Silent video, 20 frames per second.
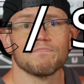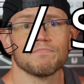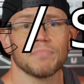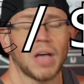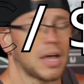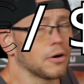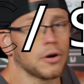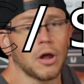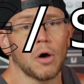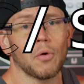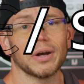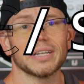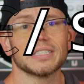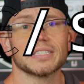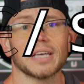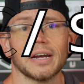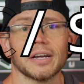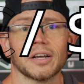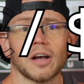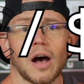I don't know what it's
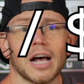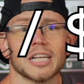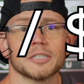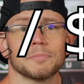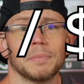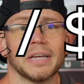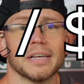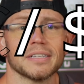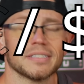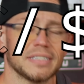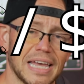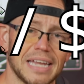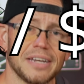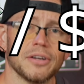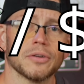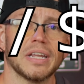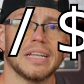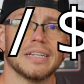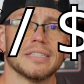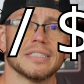gonna cost because
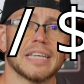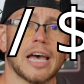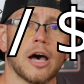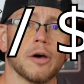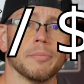Daniel didn't tell